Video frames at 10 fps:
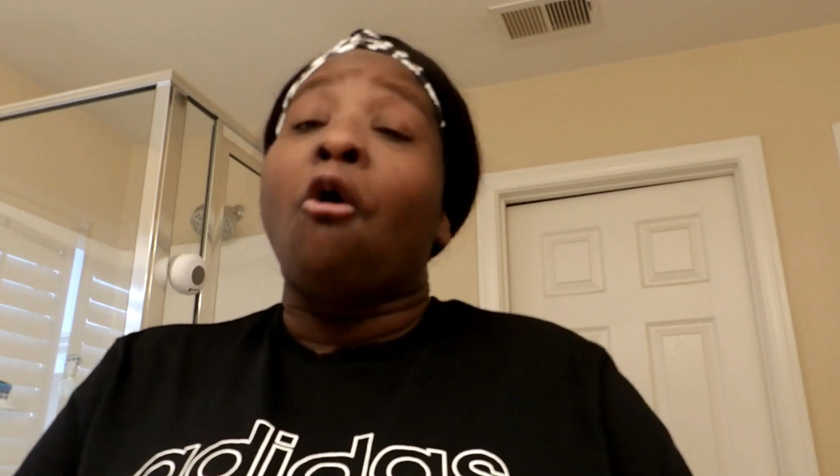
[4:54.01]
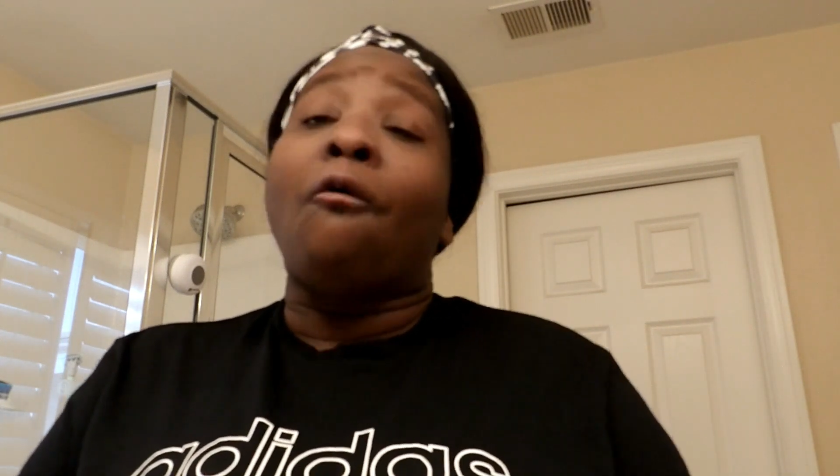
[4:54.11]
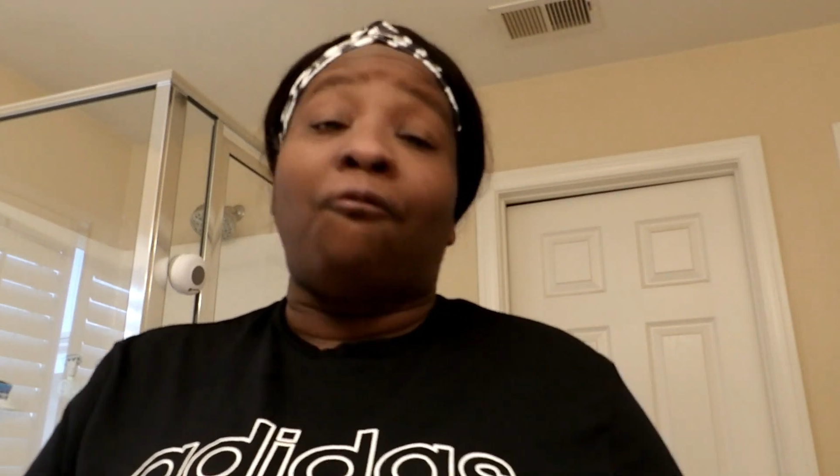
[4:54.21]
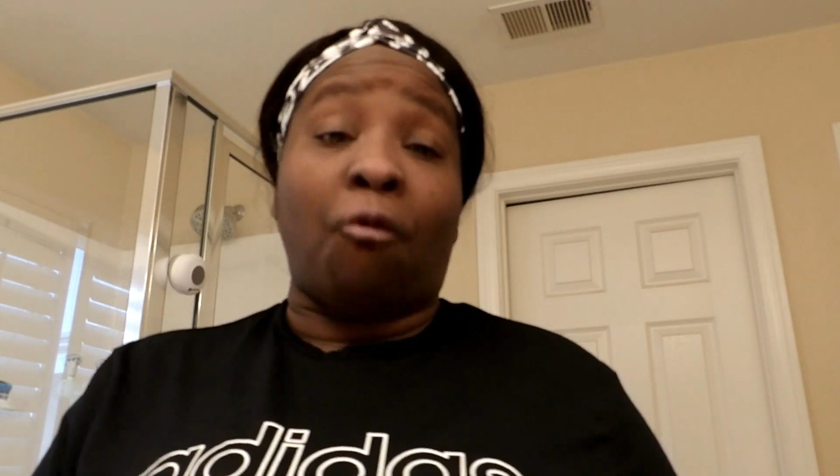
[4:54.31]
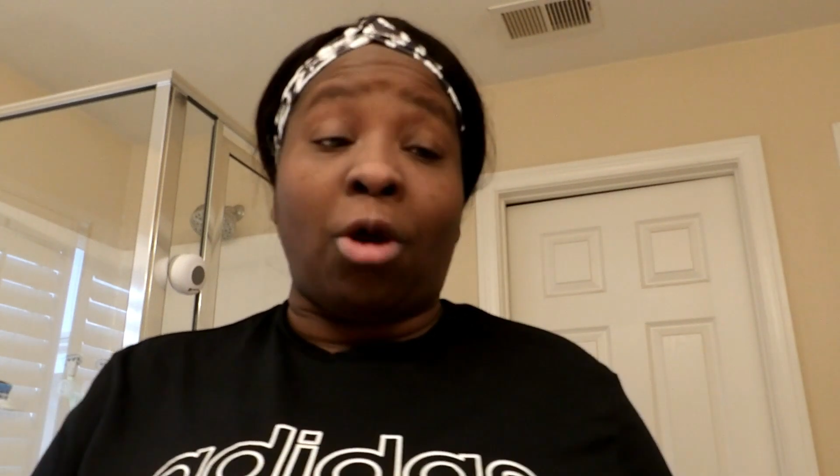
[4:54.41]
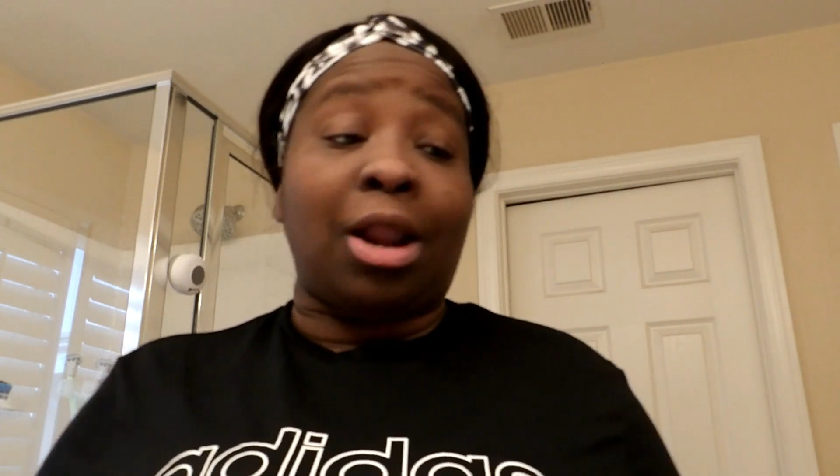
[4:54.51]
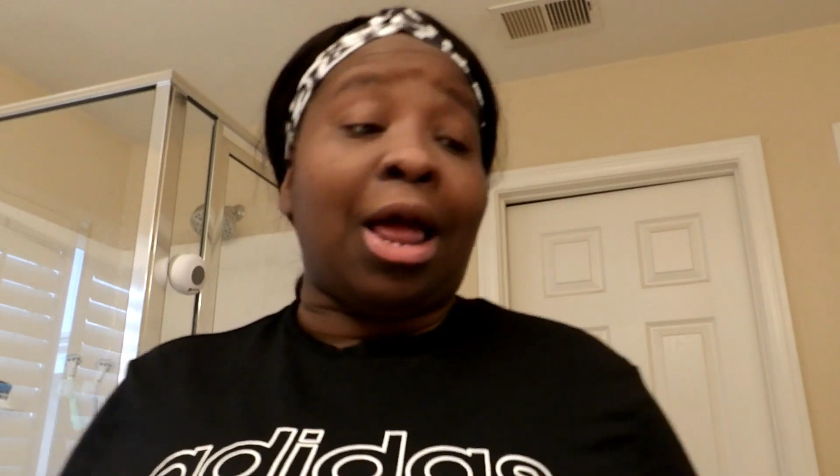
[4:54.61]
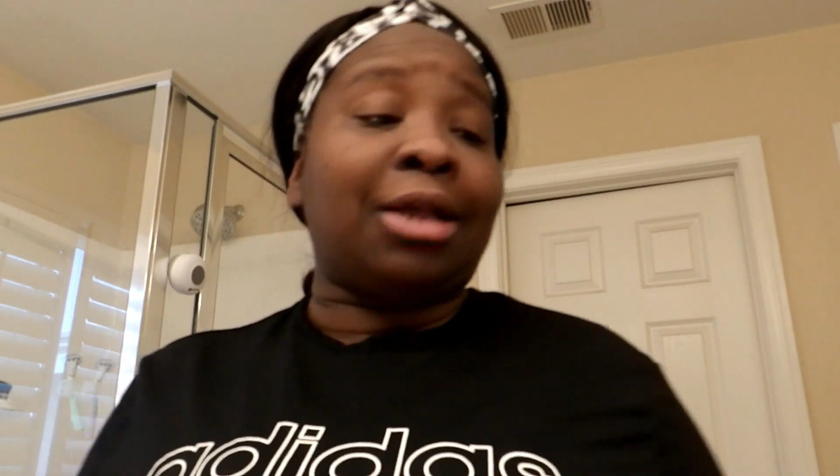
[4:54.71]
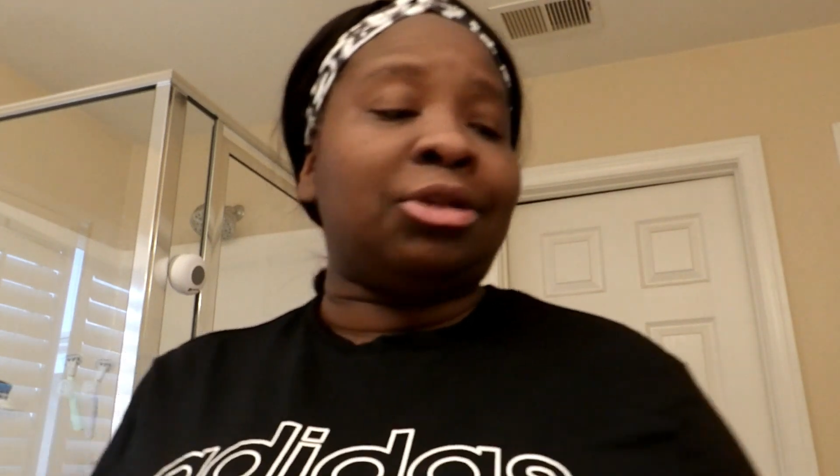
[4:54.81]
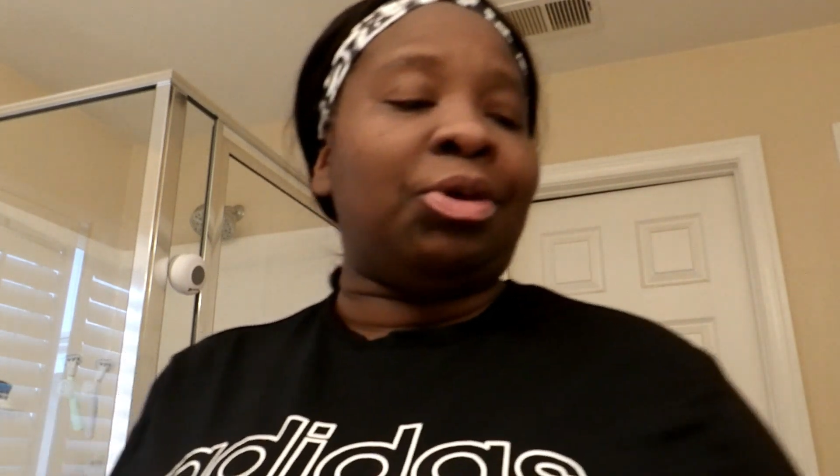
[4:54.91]
four
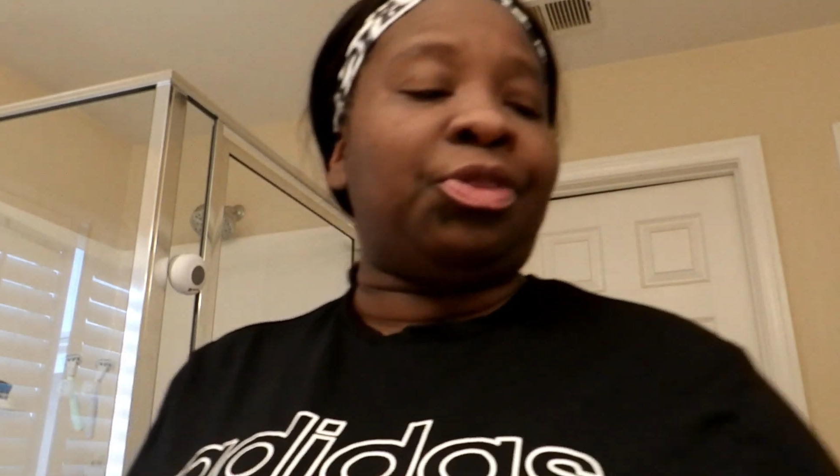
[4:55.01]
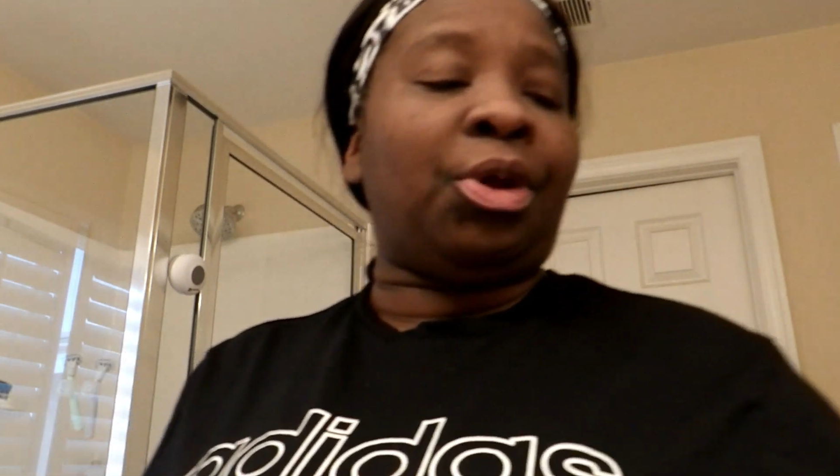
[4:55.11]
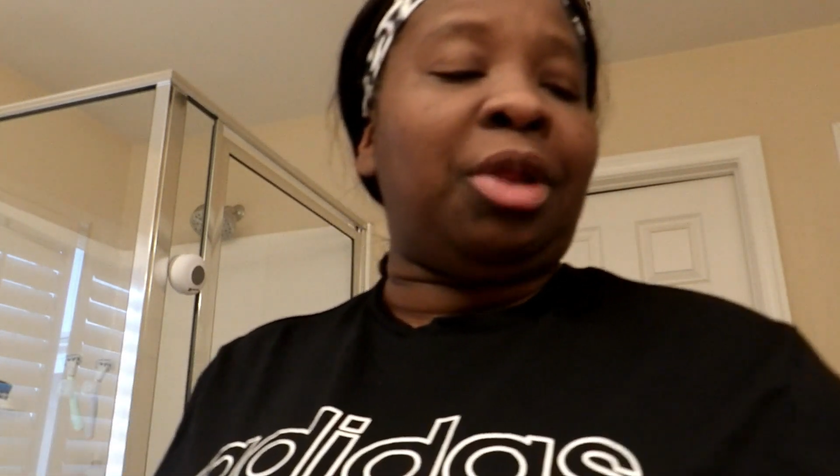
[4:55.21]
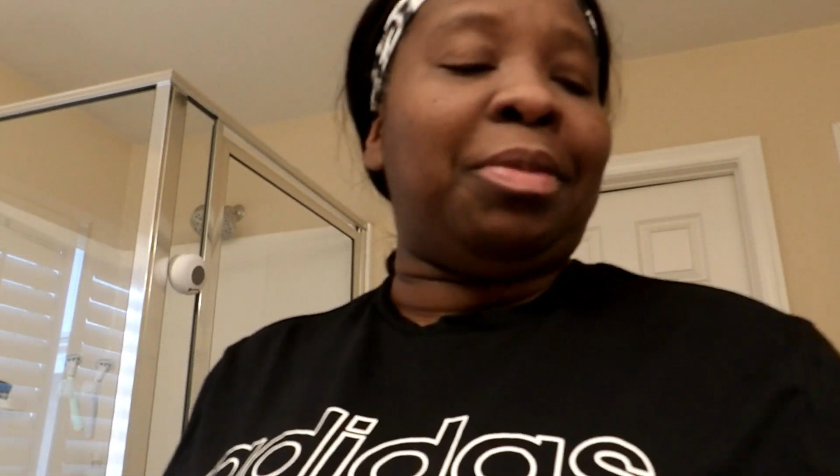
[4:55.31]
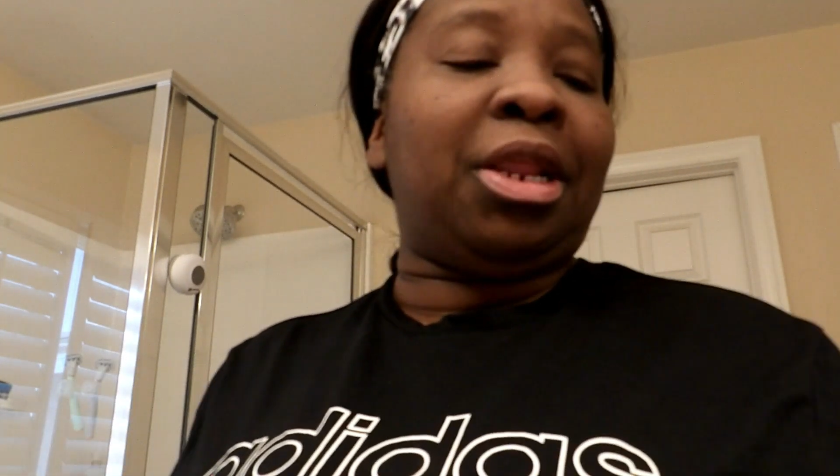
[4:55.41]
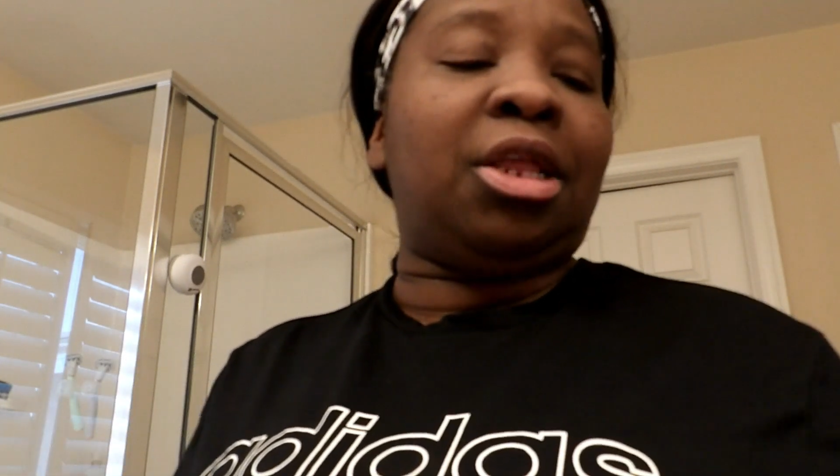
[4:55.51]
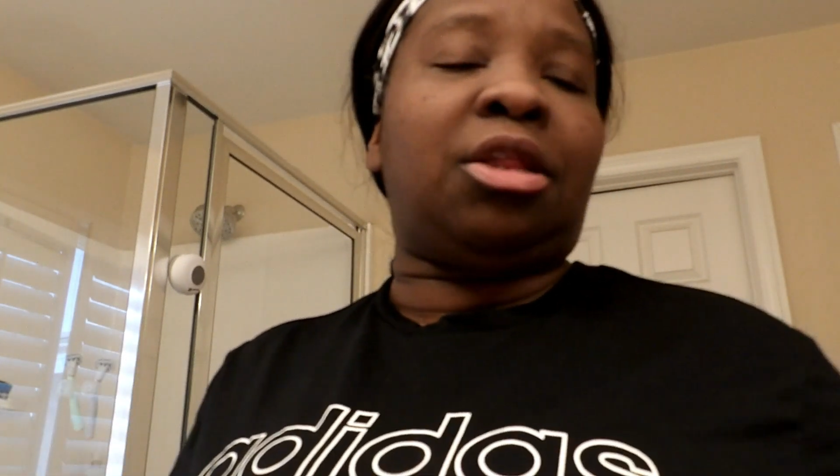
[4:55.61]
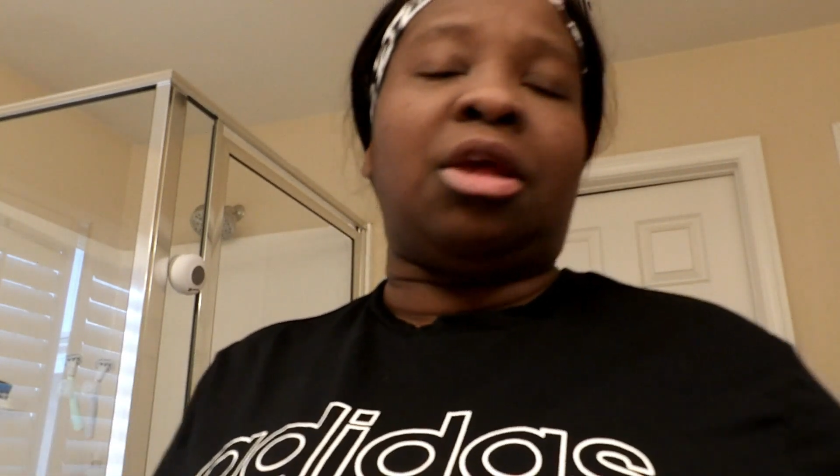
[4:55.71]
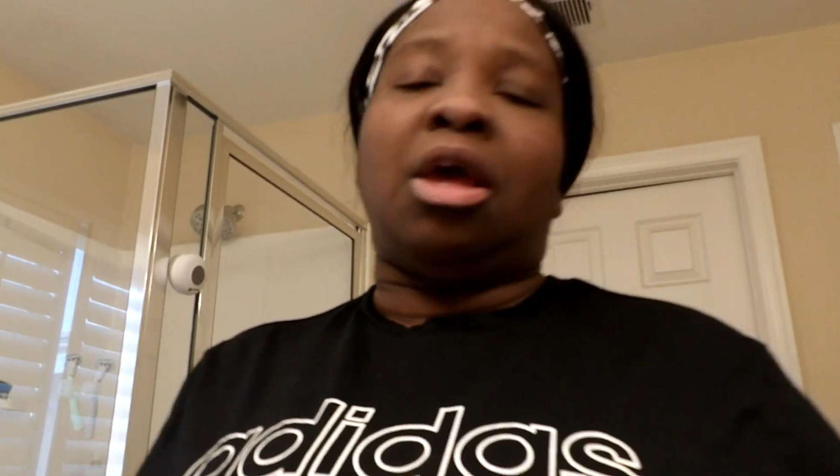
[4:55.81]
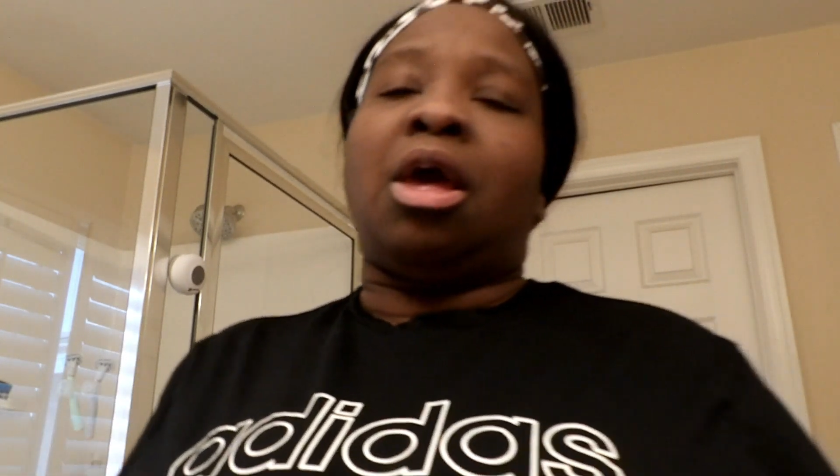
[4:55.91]
o'clock, so in thirty minutes.